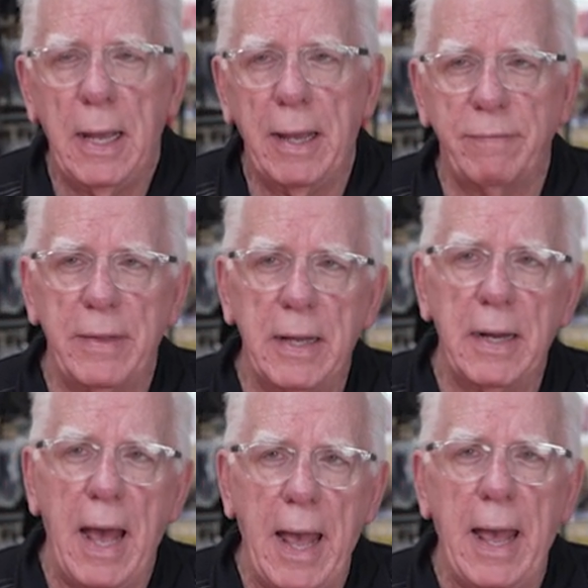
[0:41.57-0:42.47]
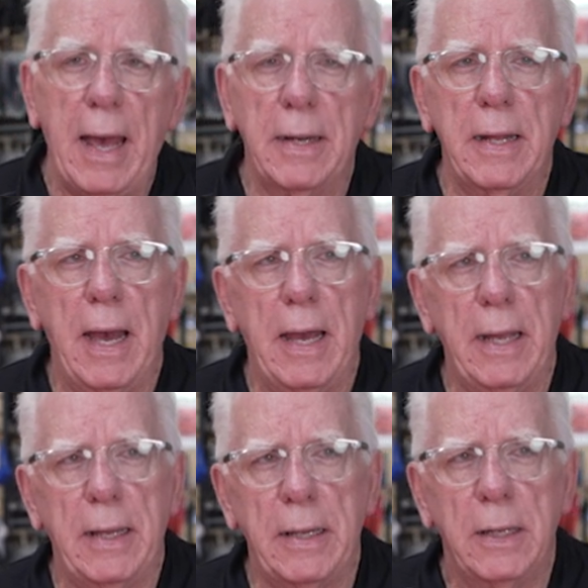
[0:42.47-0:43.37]
and then add
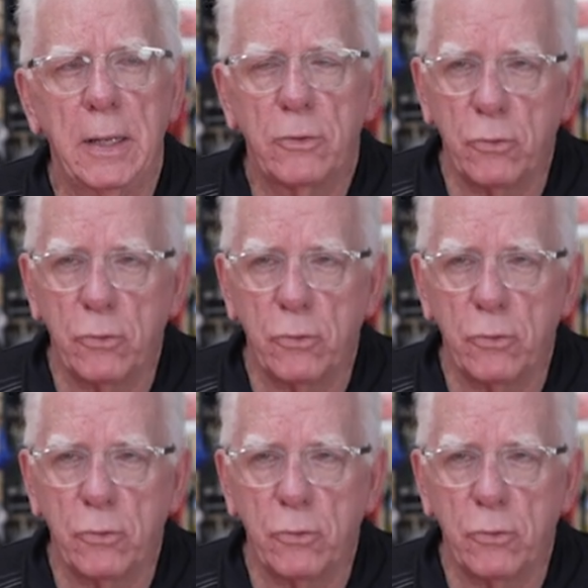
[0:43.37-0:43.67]
a